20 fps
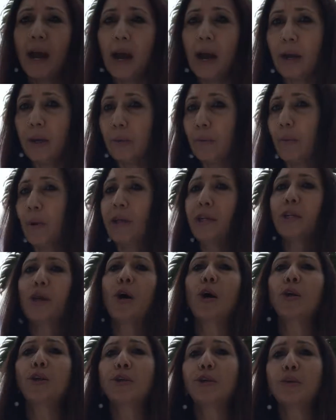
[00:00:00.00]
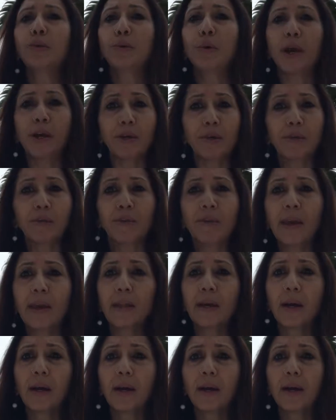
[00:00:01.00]
I went on to
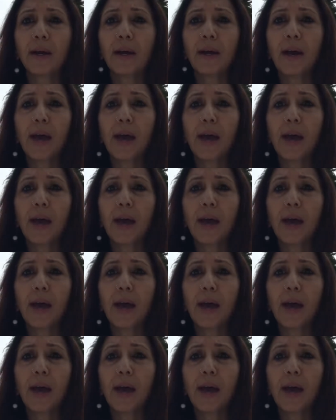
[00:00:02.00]
Ayurveda.